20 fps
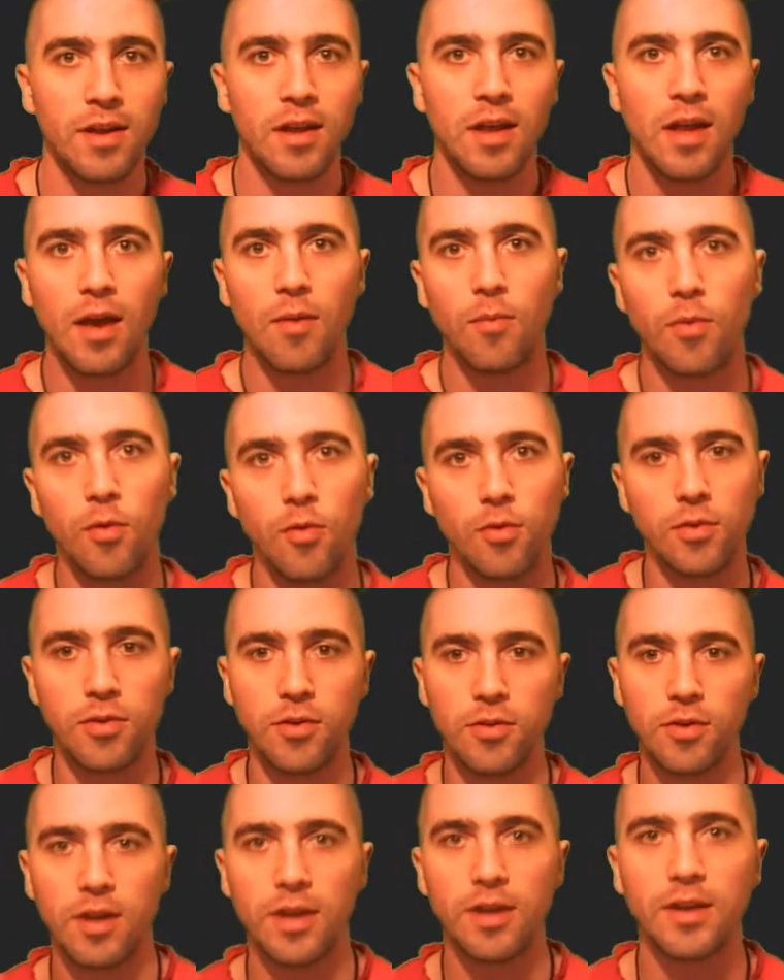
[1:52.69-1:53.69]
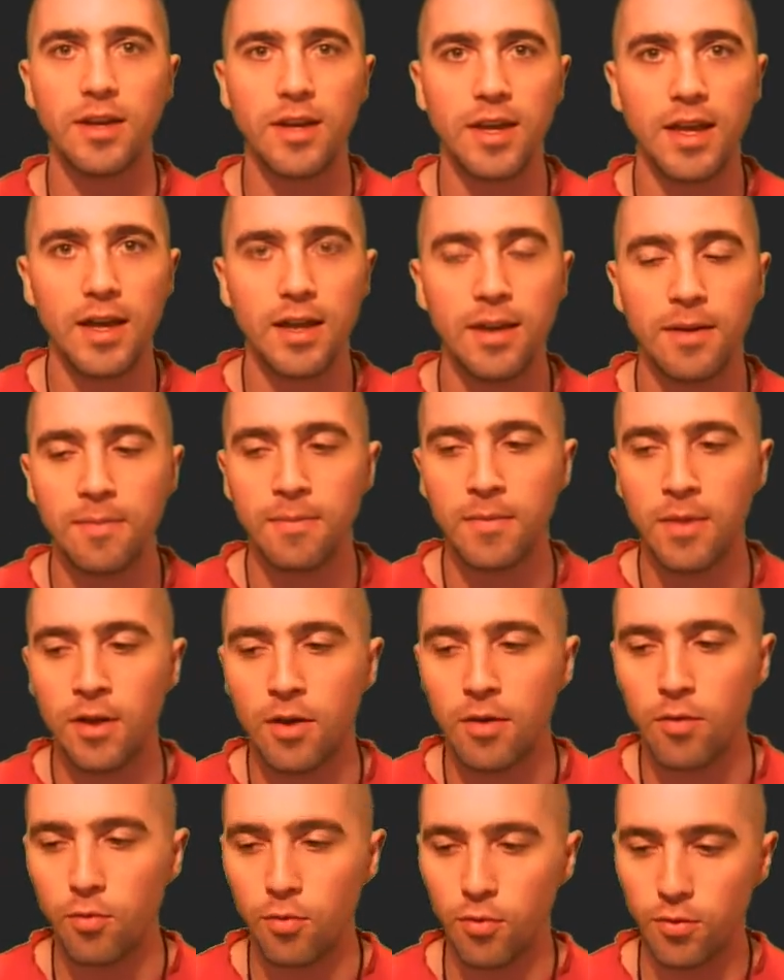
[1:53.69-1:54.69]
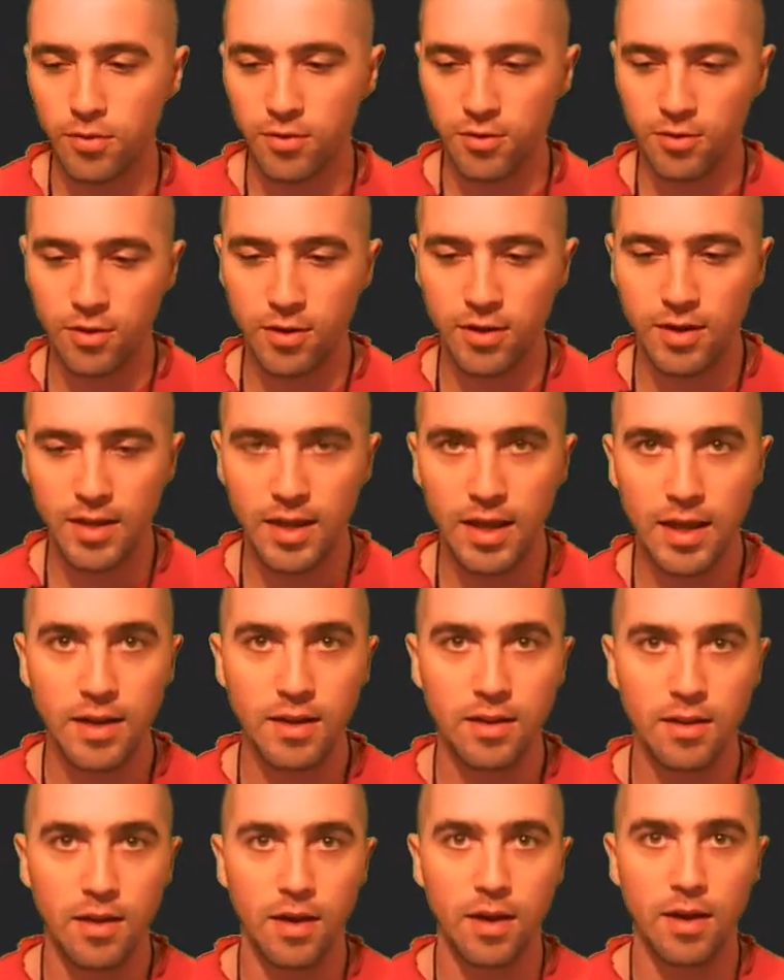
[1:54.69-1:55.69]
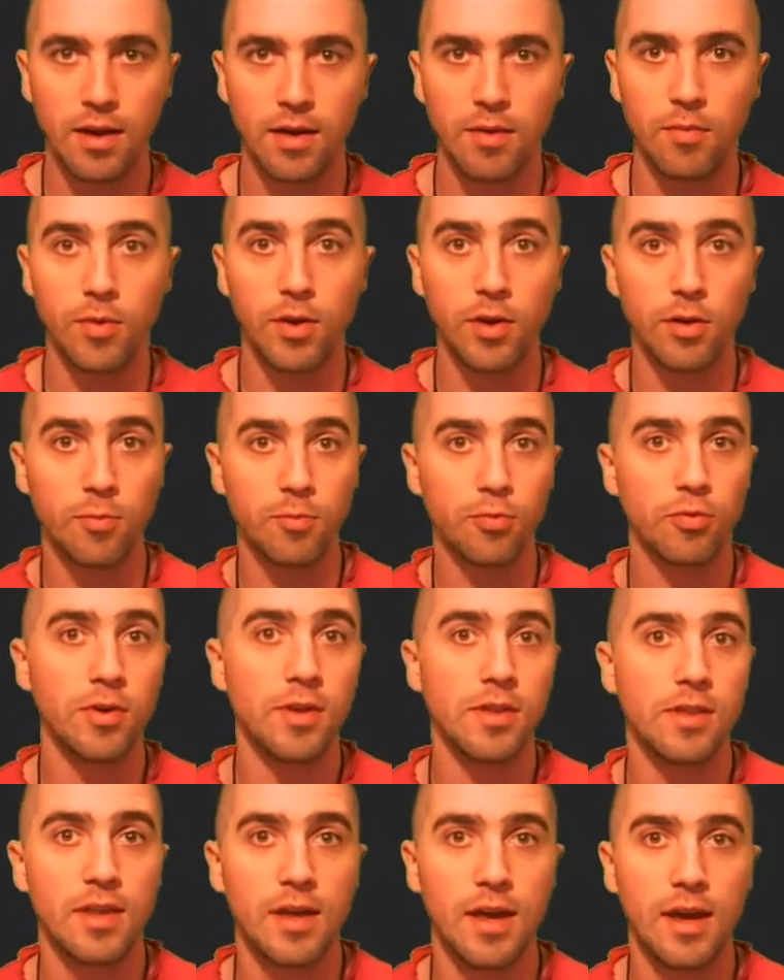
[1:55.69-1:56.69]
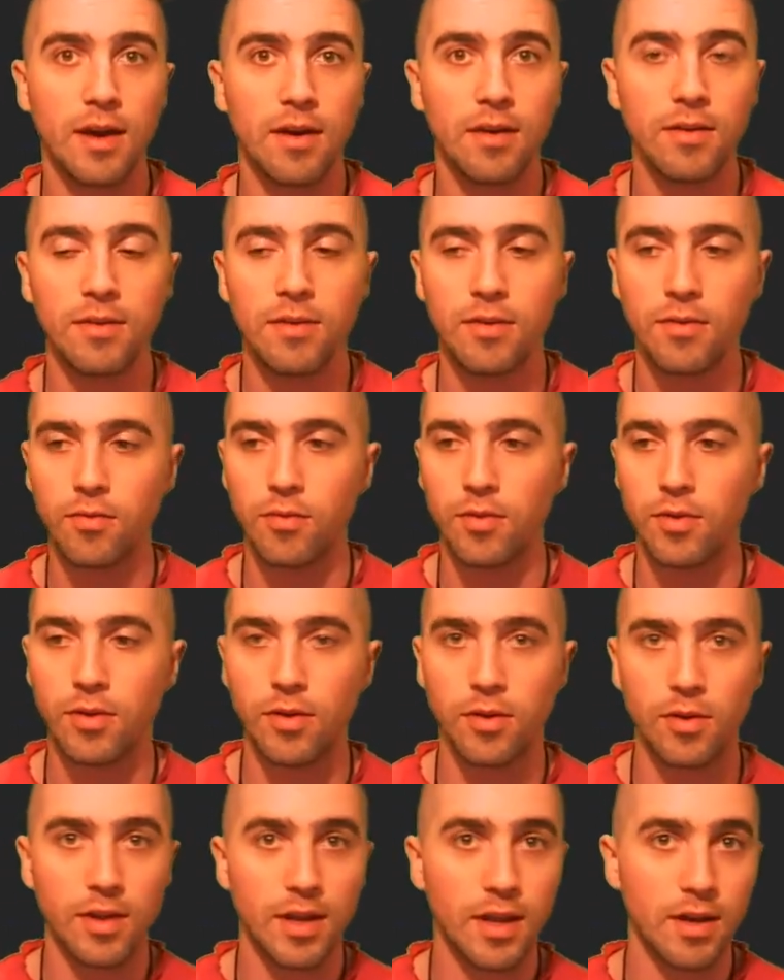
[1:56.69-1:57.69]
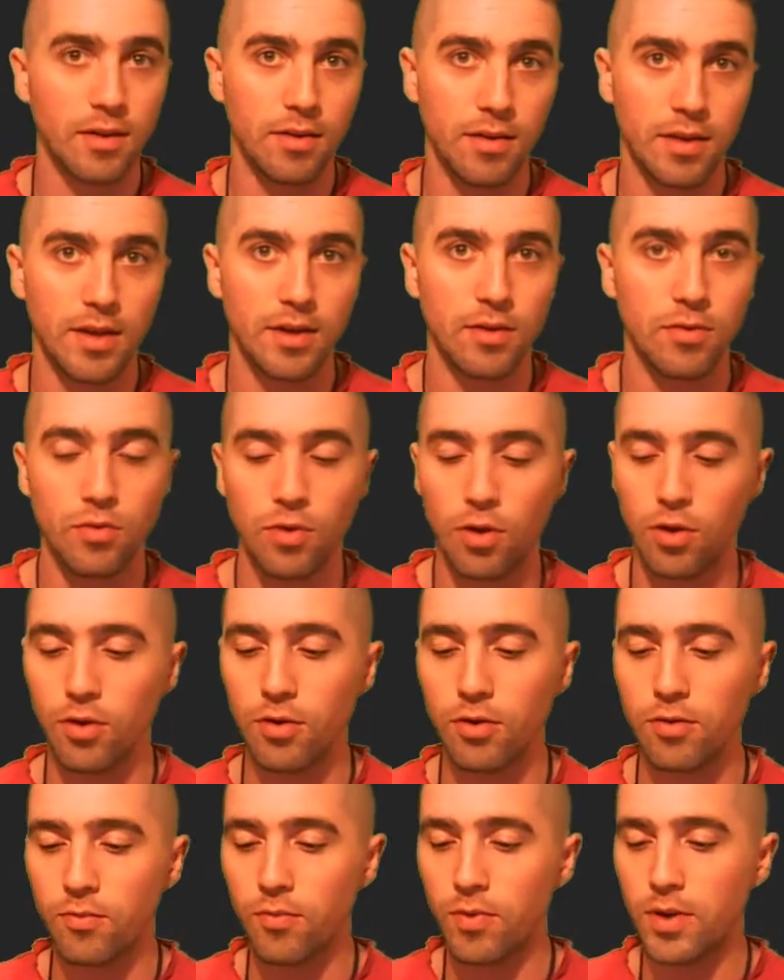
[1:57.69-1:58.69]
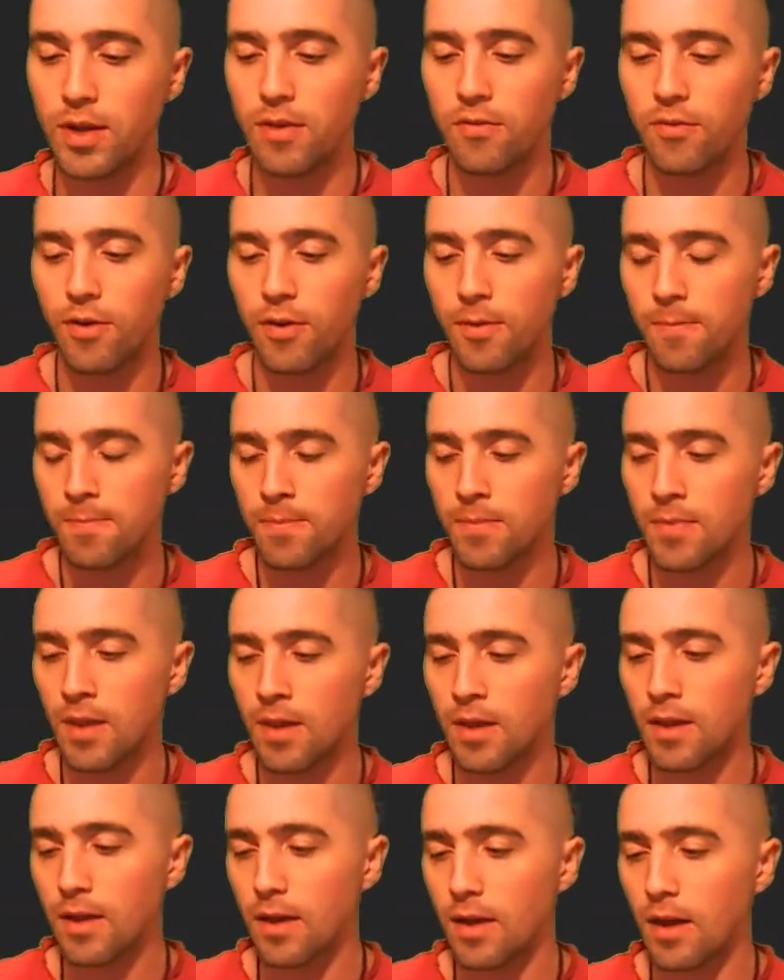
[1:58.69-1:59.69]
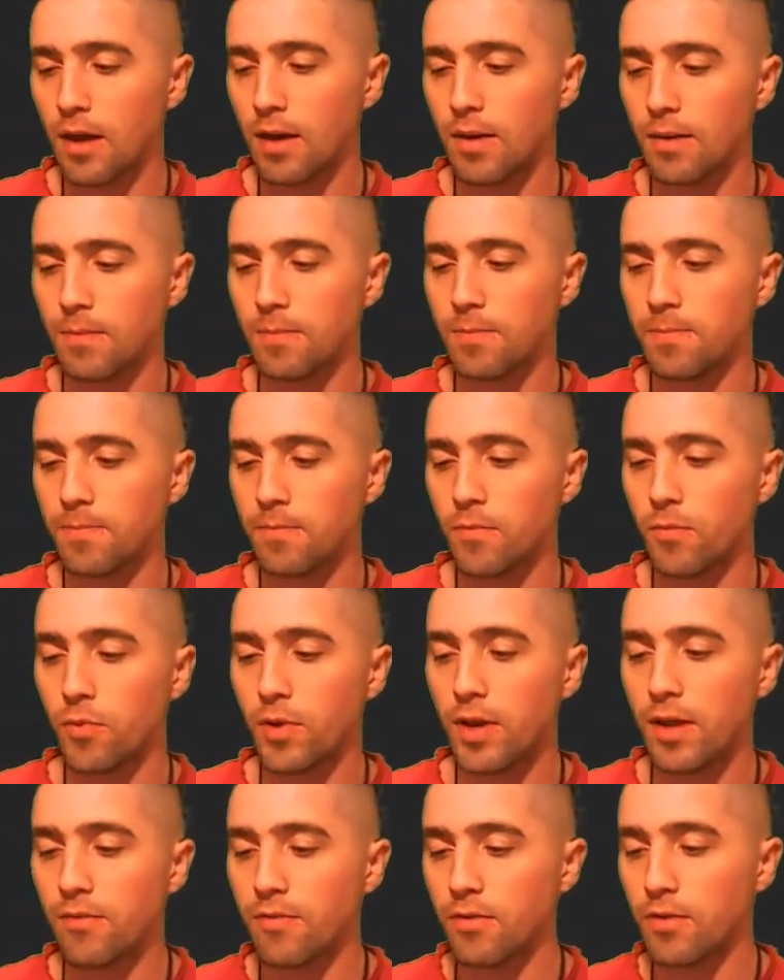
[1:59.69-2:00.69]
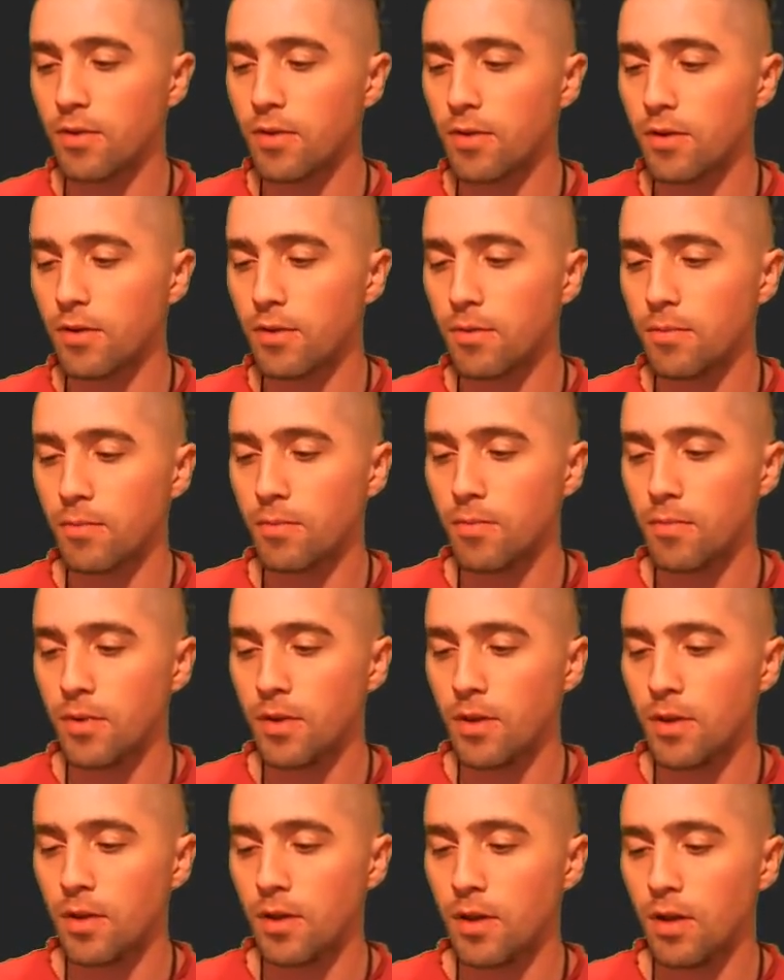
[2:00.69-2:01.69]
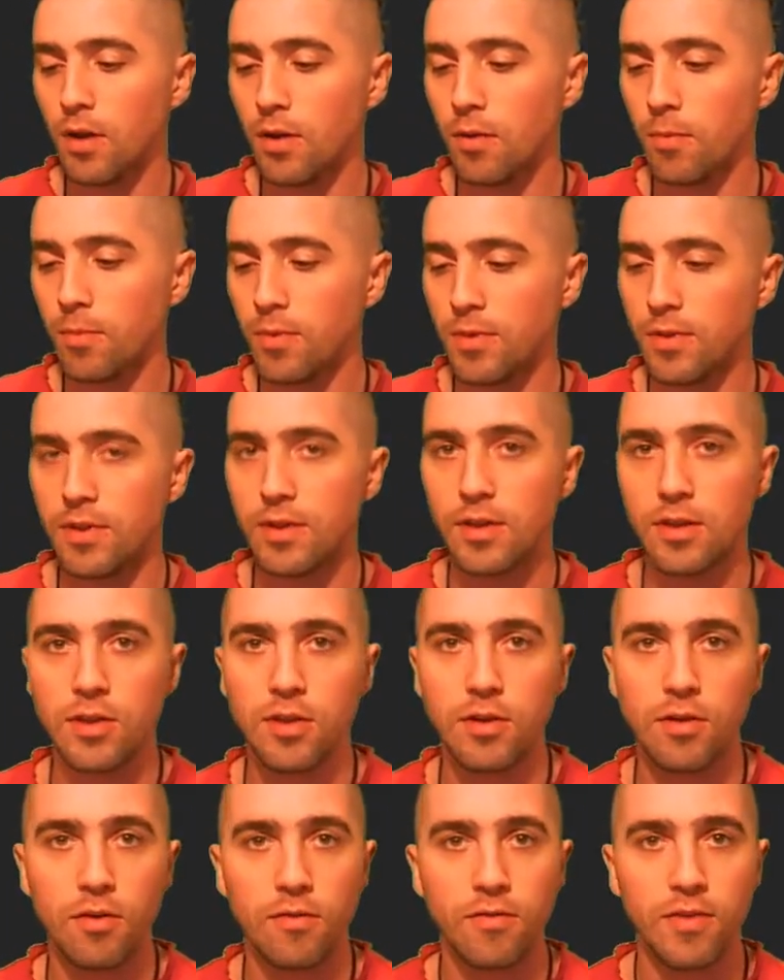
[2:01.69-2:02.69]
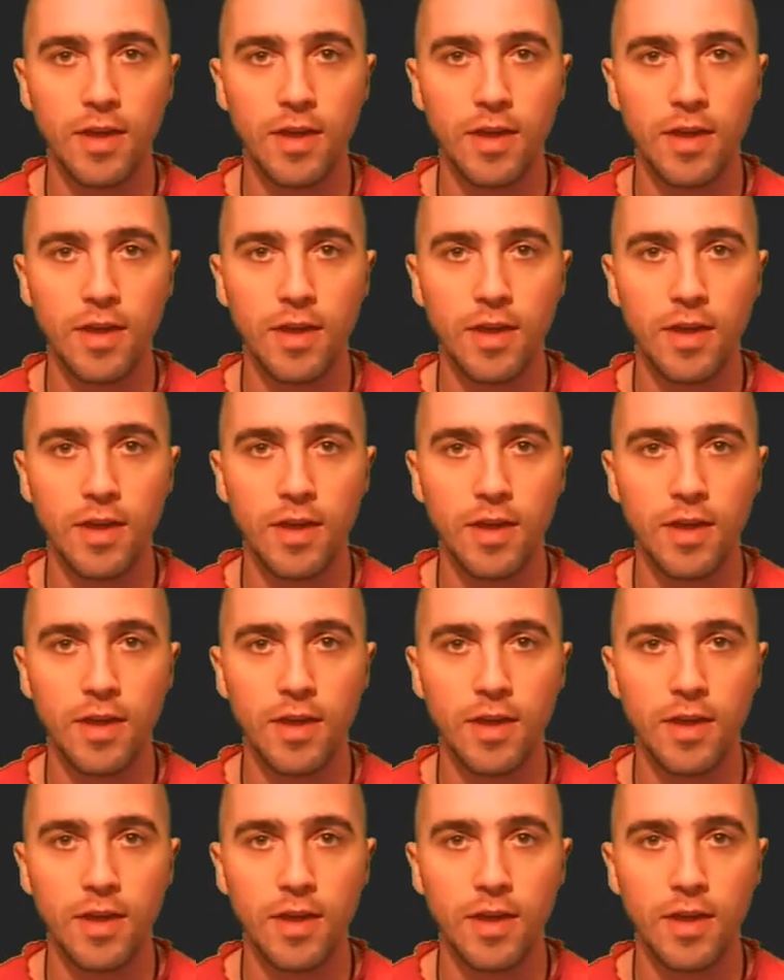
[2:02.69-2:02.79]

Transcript: And we're also going to get we're also going to get, uh, we're going to print out, we're going to get a, get a log whenever, um, whenever the position of the